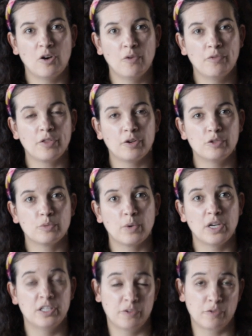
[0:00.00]
of those
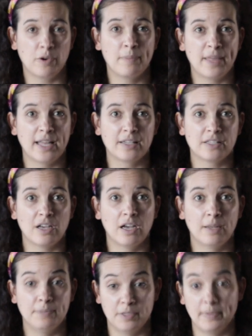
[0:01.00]
words from that time